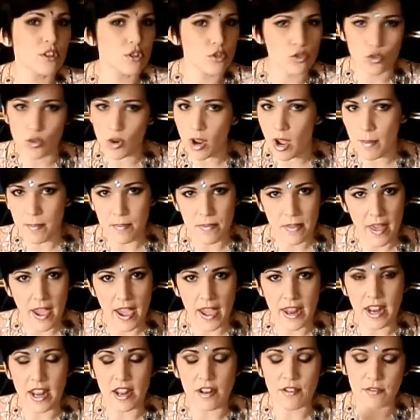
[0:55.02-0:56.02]
drop
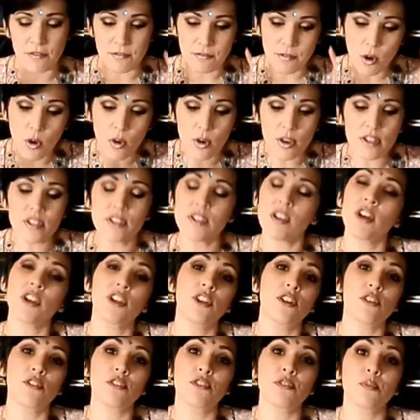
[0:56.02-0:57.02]
that and focus on
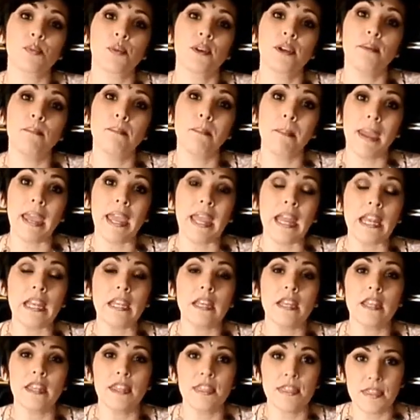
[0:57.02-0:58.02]
your three
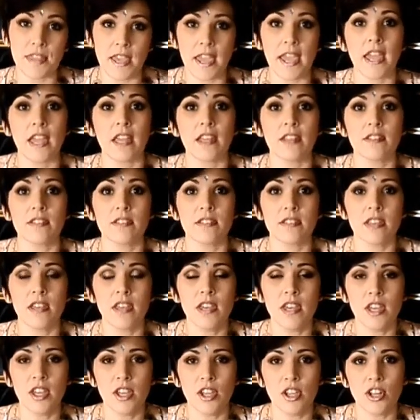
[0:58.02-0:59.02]
main things.
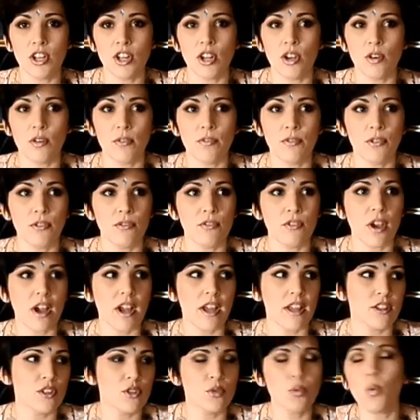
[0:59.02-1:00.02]
You know, if you've
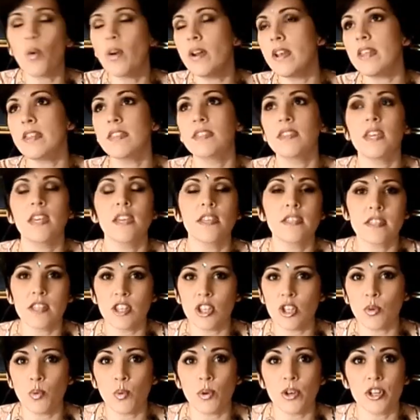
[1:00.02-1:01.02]
got 20 things that
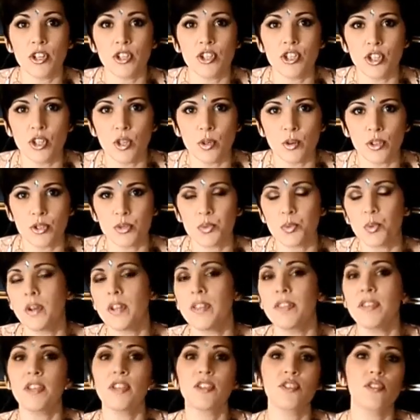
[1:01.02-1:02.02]
you want to do or 20
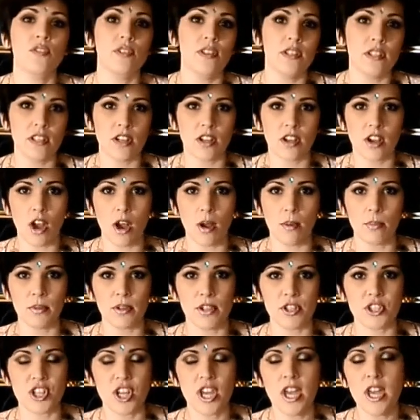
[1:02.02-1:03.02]
things you need to
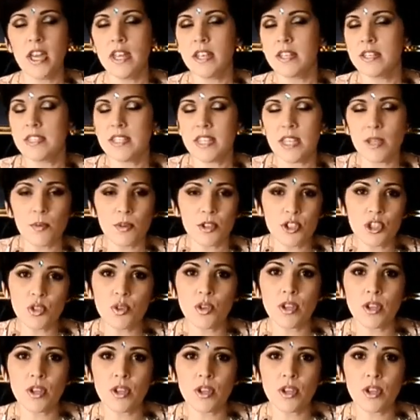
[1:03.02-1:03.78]
accomplish, see what you